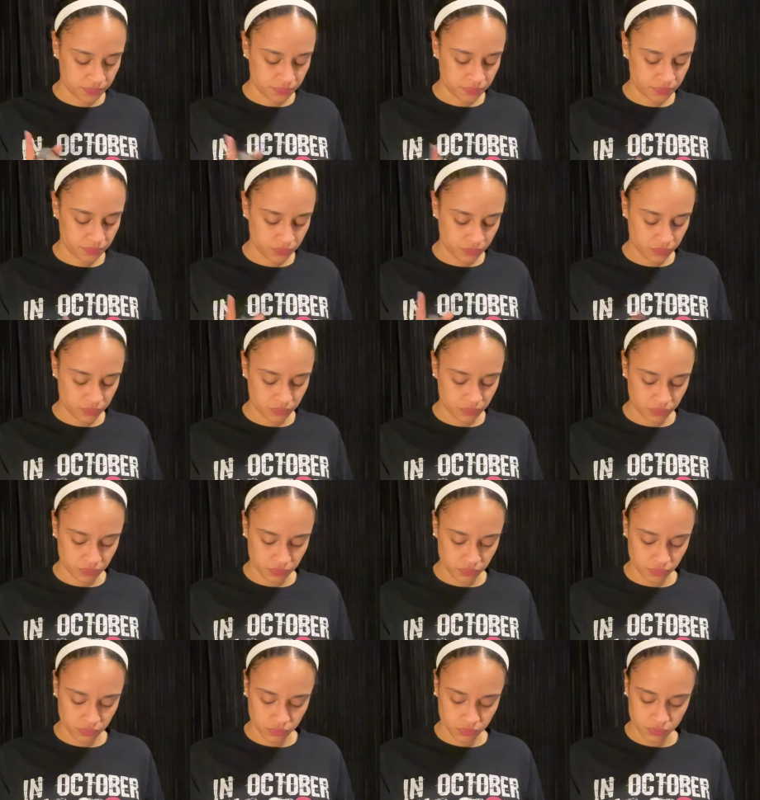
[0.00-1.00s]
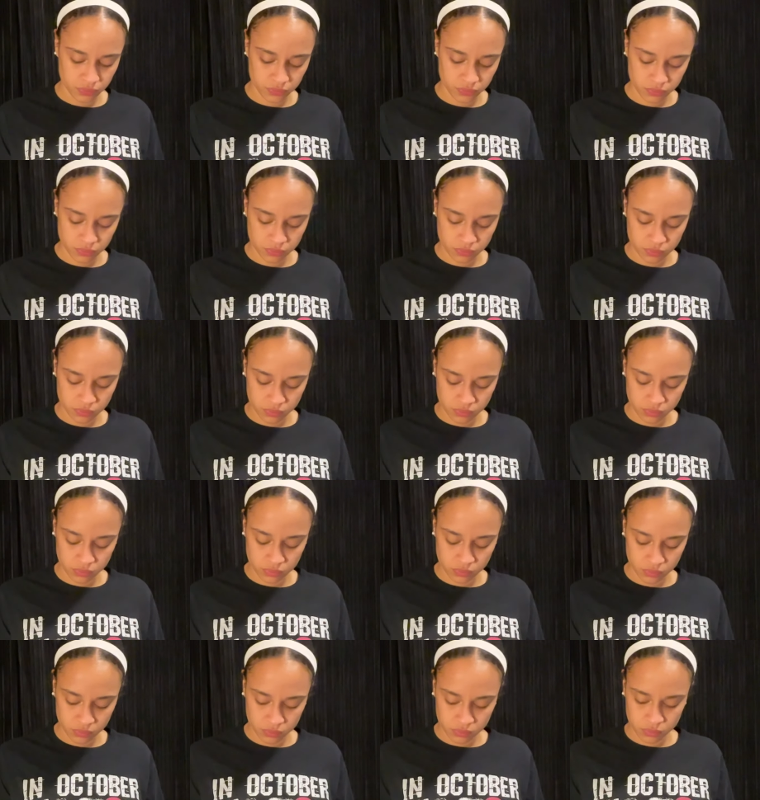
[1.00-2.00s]

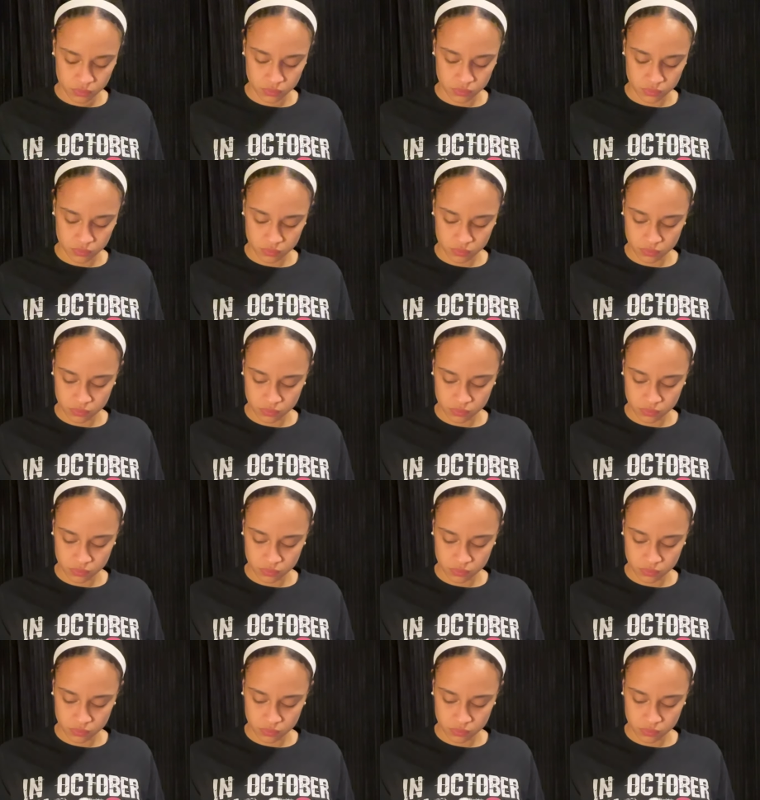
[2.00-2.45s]
(silence)